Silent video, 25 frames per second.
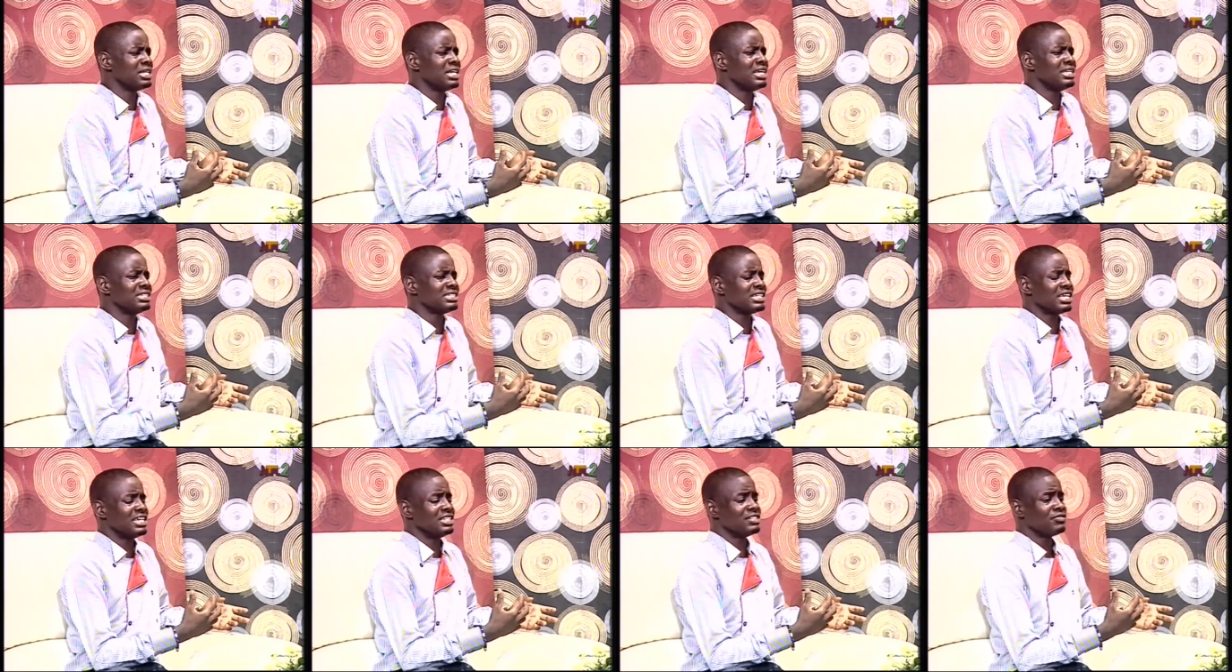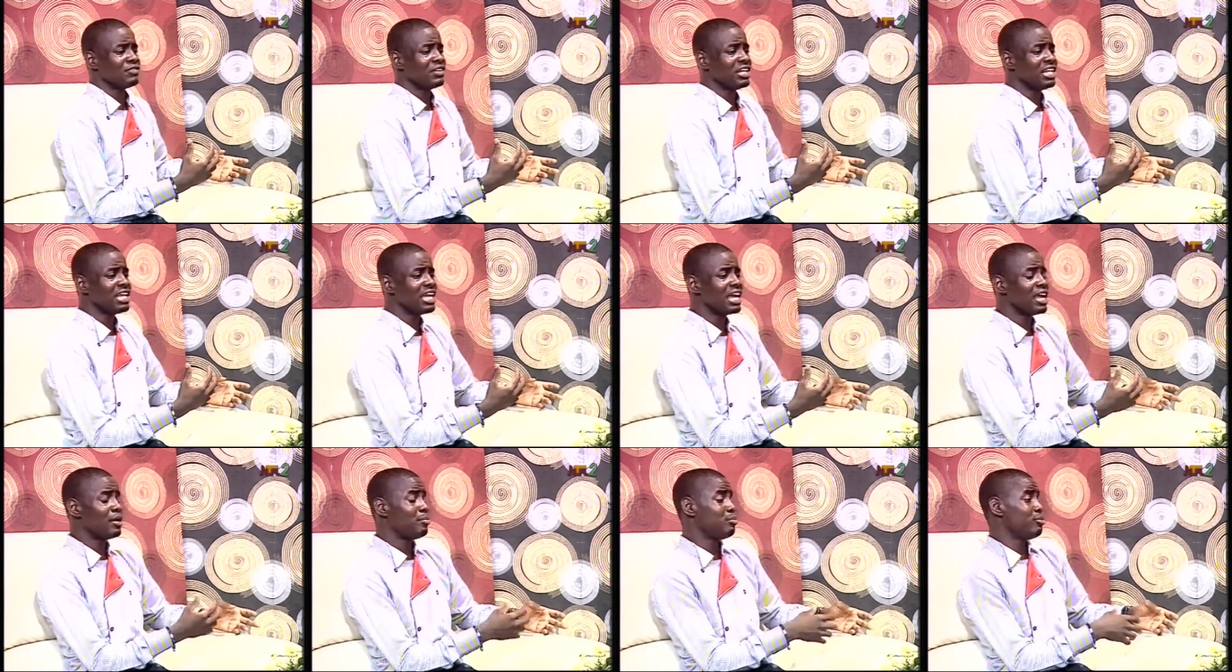it's, it's
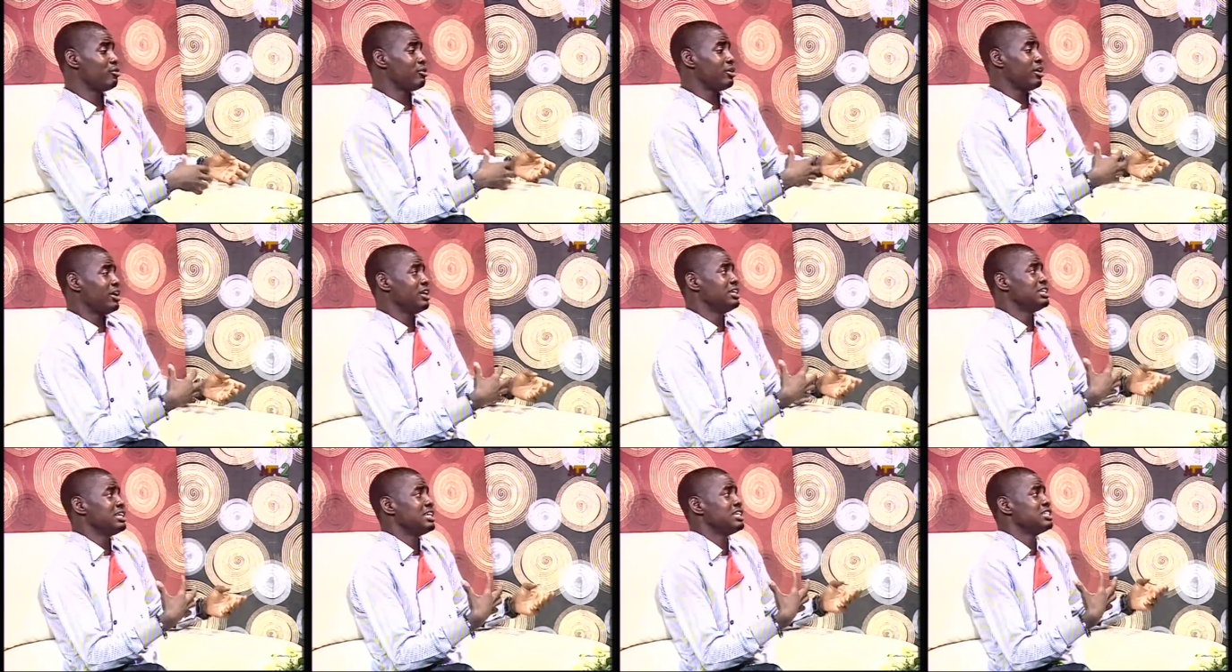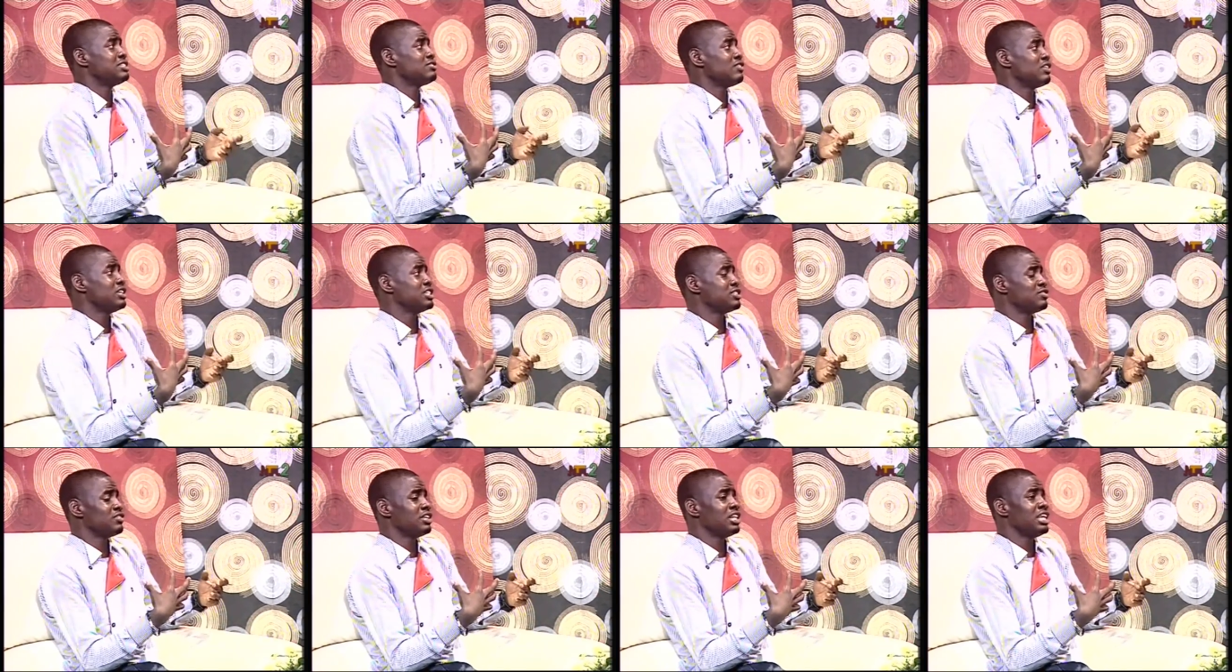really a it's,
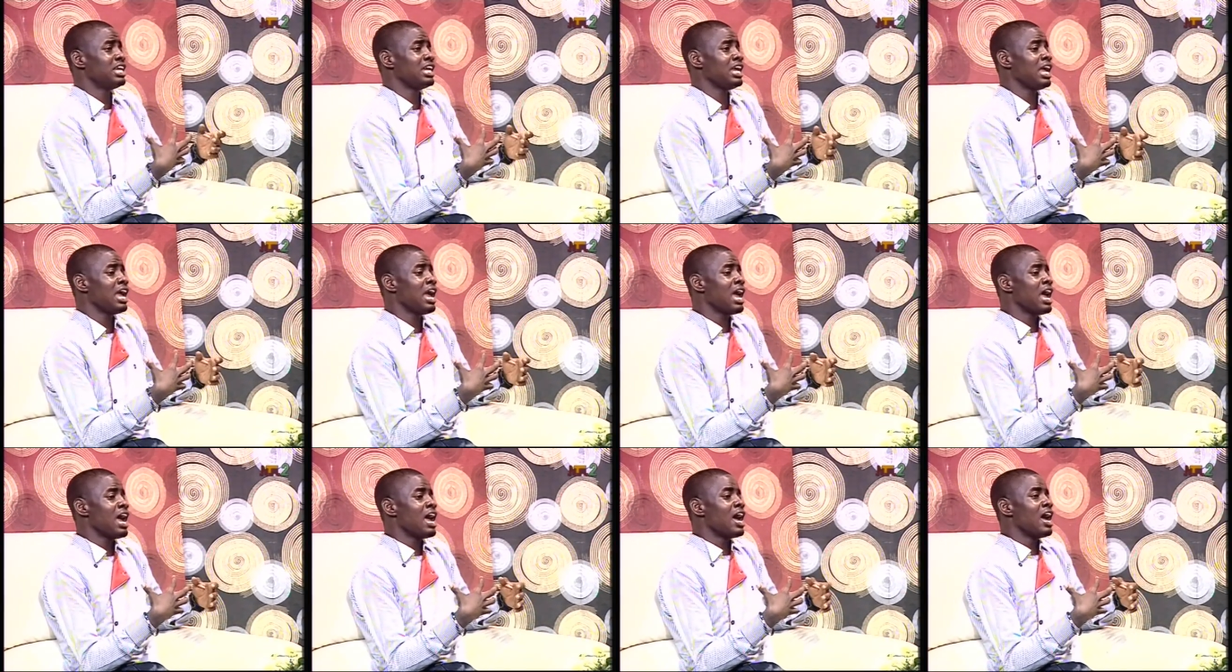it's really